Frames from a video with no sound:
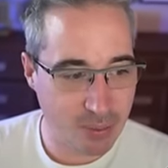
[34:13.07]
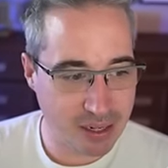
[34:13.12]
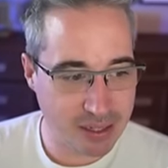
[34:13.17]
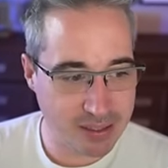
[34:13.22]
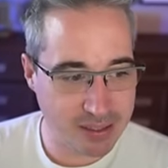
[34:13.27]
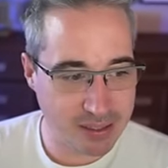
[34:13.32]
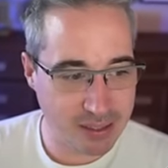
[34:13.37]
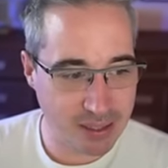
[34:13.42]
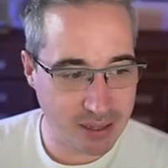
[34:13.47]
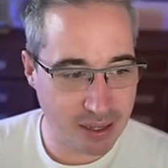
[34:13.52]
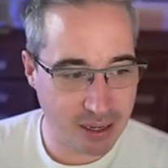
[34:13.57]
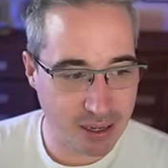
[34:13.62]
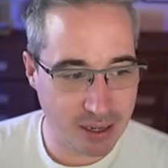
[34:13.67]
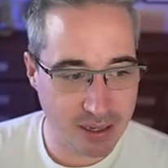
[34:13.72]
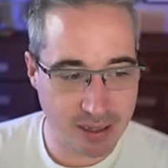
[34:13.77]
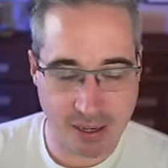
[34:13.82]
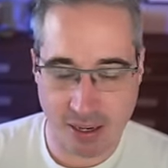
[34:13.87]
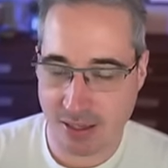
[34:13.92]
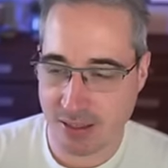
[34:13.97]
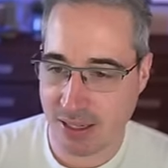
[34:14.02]
we can see
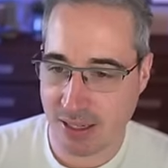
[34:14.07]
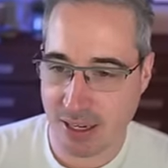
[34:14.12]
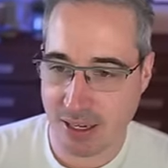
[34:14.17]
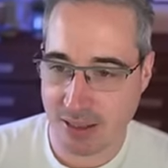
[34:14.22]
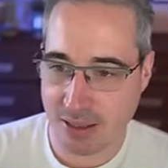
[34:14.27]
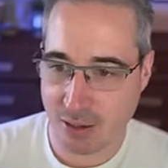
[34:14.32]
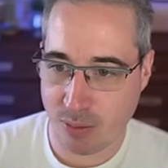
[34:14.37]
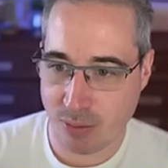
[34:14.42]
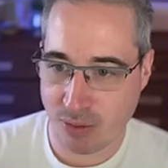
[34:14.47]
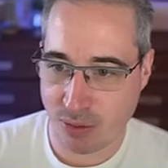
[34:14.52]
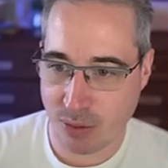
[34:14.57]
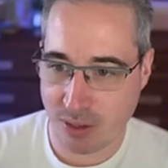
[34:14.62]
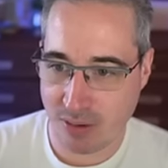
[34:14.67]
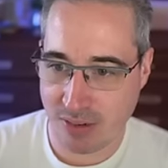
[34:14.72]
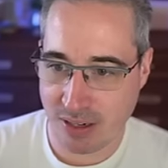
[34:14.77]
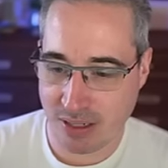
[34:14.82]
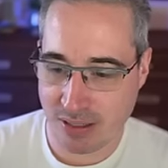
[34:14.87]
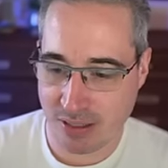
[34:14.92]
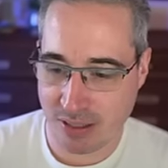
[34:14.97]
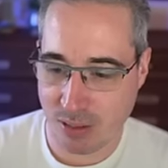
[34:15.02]
that as I get there, we're sort
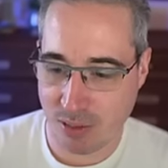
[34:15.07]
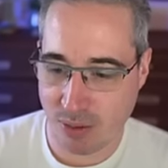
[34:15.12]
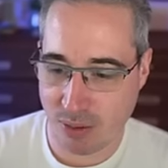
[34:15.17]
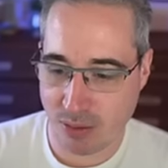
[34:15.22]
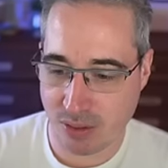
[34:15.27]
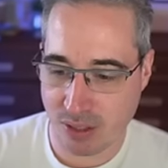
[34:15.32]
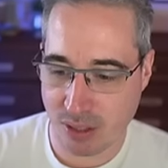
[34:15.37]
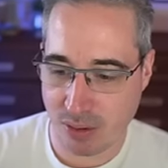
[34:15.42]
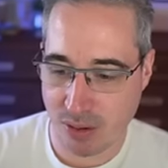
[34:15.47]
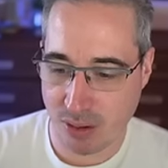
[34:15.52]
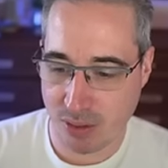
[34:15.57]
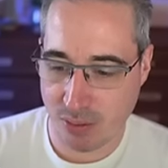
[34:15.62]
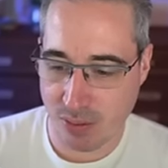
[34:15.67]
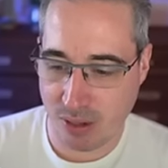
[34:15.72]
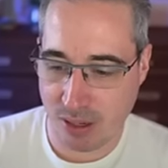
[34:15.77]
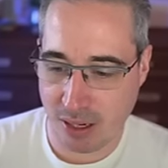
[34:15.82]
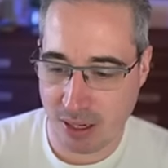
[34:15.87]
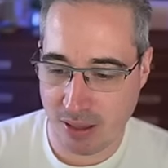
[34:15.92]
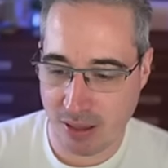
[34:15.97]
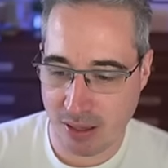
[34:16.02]
of at a 0,
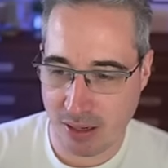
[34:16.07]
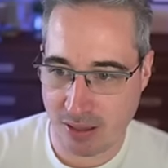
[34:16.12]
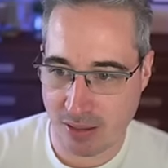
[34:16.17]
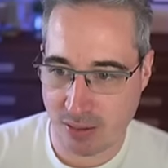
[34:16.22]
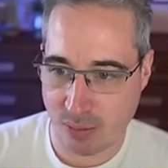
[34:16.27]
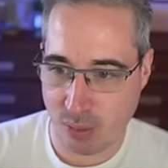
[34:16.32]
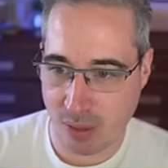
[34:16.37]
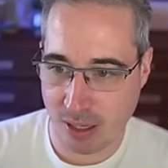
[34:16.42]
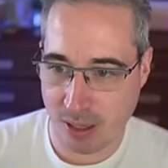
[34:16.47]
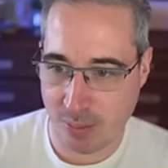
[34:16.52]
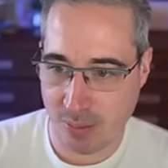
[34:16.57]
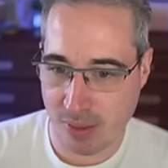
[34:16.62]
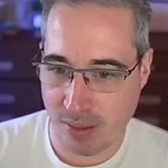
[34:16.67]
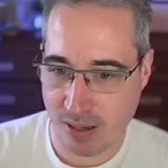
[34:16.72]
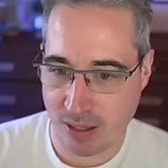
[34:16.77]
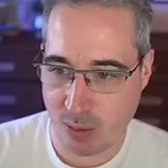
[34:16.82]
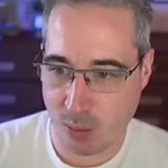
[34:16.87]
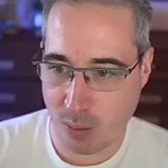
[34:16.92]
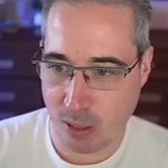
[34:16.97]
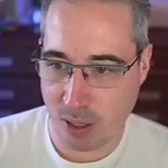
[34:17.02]
0. And then as we come
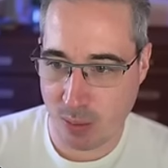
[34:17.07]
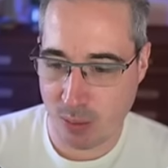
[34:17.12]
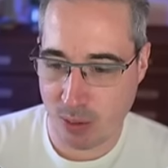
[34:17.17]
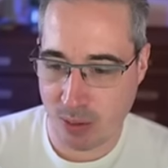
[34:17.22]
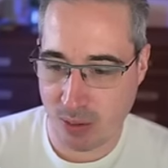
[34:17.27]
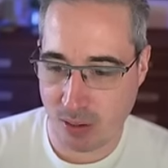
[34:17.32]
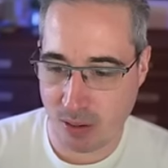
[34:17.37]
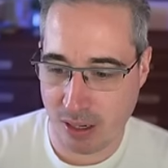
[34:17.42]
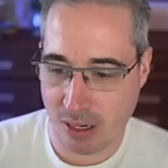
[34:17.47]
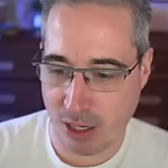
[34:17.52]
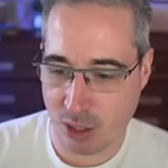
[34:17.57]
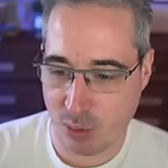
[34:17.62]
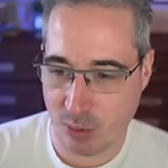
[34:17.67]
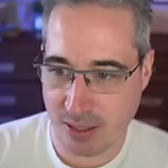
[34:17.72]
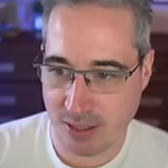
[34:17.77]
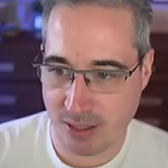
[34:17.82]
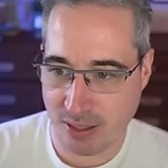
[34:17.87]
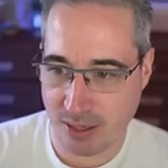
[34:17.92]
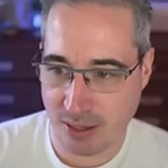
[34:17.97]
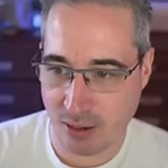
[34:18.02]
this way, we're
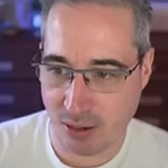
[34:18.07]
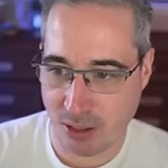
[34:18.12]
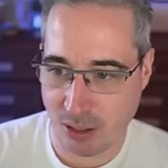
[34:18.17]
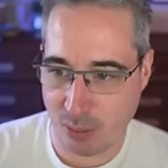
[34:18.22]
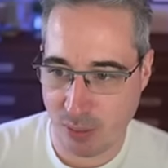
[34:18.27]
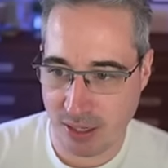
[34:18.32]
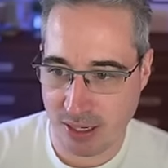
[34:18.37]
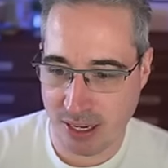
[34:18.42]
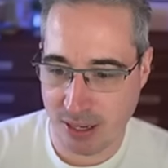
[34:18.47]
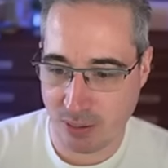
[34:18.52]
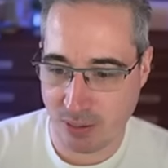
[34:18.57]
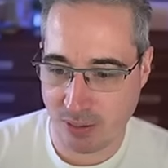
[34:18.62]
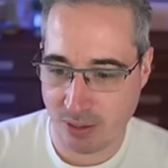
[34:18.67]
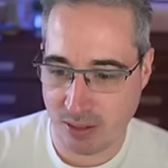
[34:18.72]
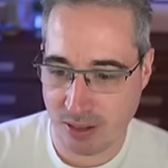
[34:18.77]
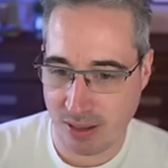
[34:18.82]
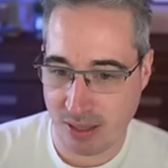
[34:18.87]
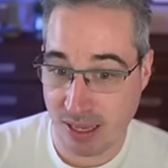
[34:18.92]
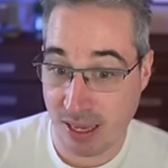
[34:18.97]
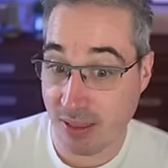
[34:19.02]
increasing all the way down
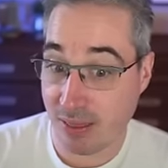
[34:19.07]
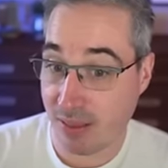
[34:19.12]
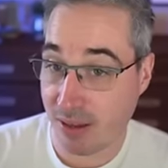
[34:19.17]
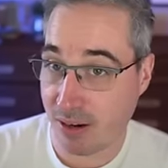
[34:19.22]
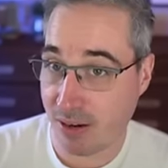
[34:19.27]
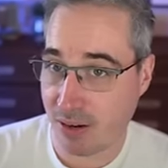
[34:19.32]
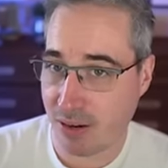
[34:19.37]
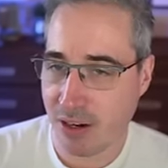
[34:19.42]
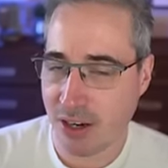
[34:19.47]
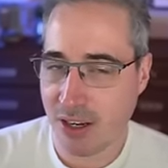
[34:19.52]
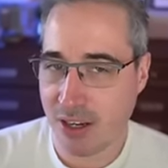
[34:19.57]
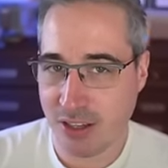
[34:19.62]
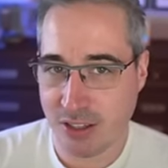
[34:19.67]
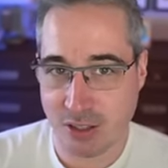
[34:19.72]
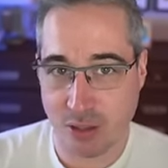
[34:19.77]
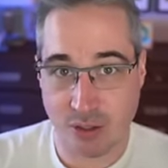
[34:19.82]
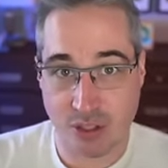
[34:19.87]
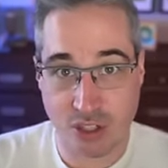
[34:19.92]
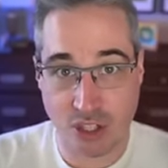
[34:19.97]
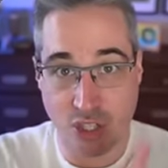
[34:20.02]
to the end there.
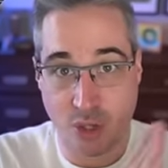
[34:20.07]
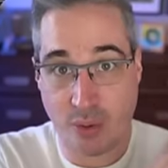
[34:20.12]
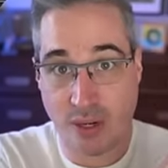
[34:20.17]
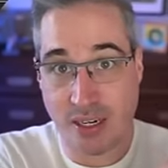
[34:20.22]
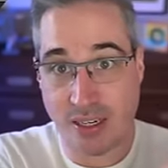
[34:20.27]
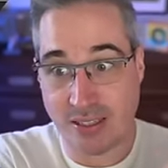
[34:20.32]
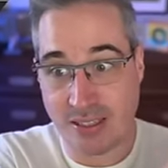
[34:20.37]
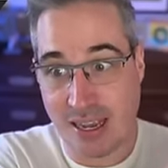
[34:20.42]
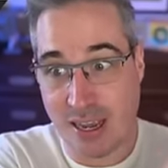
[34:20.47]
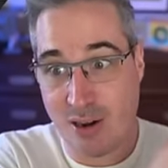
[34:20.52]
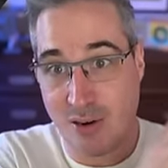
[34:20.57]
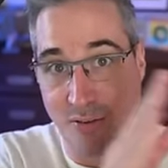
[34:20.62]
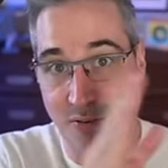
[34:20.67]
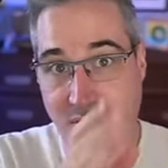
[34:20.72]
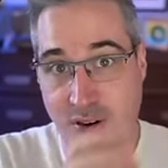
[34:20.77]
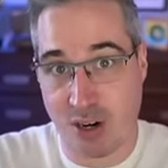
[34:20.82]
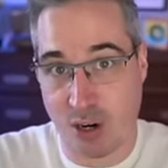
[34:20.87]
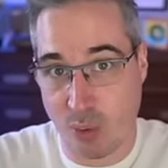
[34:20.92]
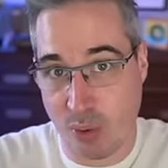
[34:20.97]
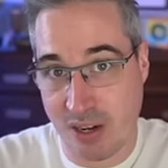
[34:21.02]
So it's just showing us how
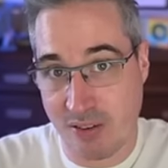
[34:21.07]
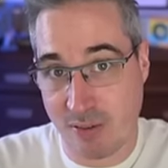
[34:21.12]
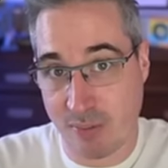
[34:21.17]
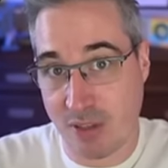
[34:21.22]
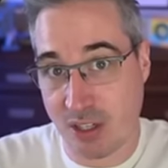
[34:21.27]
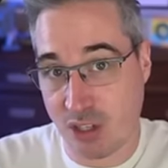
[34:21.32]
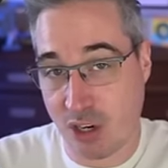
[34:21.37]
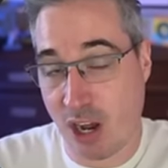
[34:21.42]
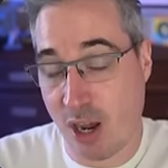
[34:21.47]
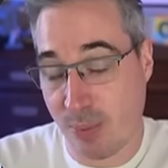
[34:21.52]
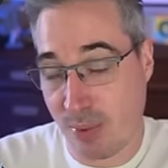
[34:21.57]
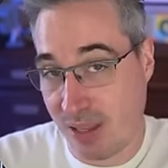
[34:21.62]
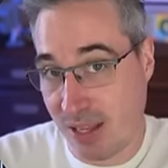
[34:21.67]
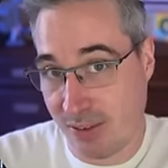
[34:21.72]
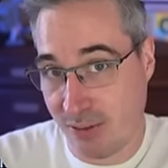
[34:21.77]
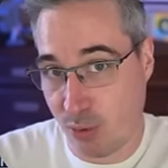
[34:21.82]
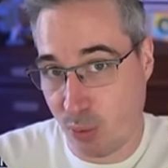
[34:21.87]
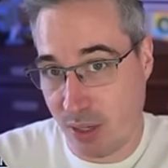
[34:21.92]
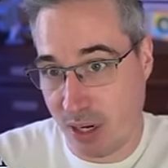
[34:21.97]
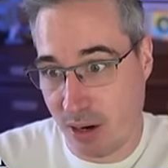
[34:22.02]
far away from the top
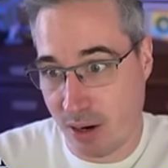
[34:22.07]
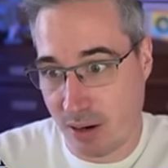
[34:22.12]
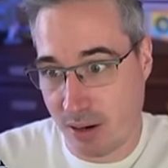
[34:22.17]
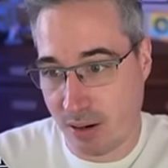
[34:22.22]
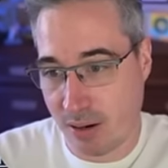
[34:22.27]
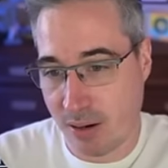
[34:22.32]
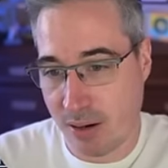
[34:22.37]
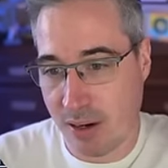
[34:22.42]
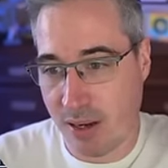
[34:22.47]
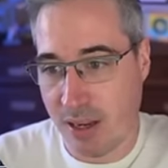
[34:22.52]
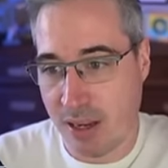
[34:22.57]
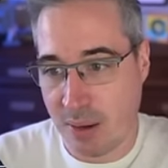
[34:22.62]
left we are.